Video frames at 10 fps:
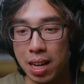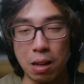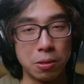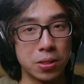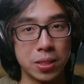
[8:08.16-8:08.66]

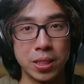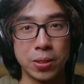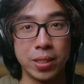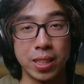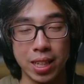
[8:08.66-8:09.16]
I'll see
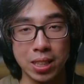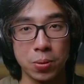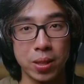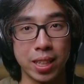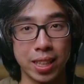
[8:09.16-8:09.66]
you in the
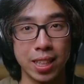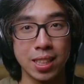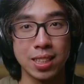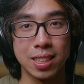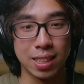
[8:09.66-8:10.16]
next one, I
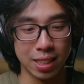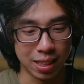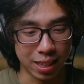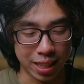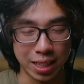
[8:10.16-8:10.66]
guess.
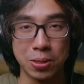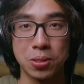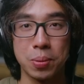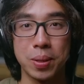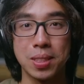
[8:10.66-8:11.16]
Thank you
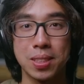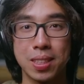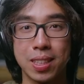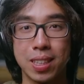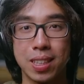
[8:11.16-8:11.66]
so much.
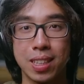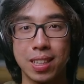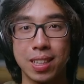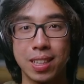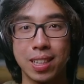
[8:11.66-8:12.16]

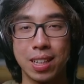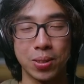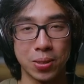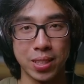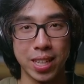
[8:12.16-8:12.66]
Have
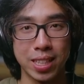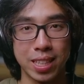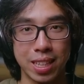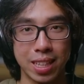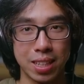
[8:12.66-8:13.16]
a good day,
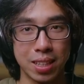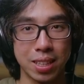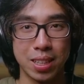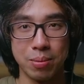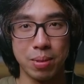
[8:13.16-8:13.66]
and
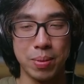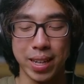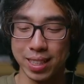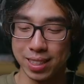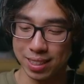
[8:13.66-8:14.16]
bye bye.